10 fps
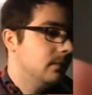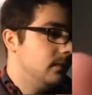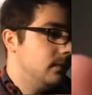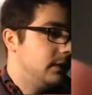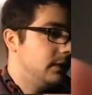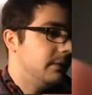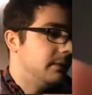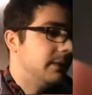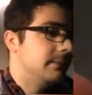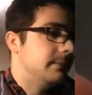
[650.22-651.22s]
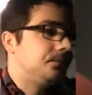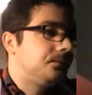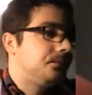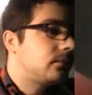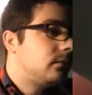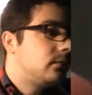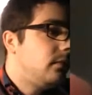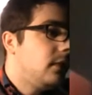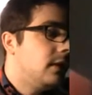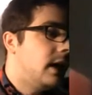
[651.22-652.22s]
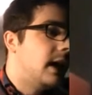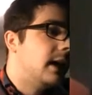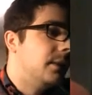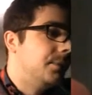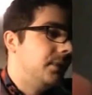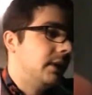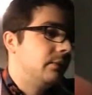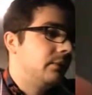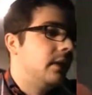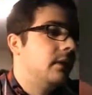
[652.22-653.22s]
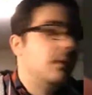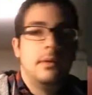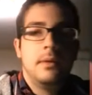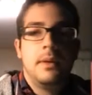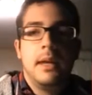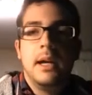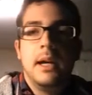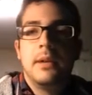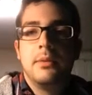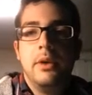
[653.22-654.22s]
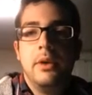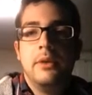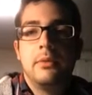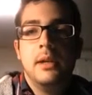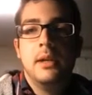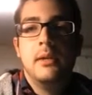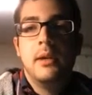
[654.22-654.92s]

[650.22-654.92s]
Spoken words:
Excuse me. So that's one that's pretty sweet.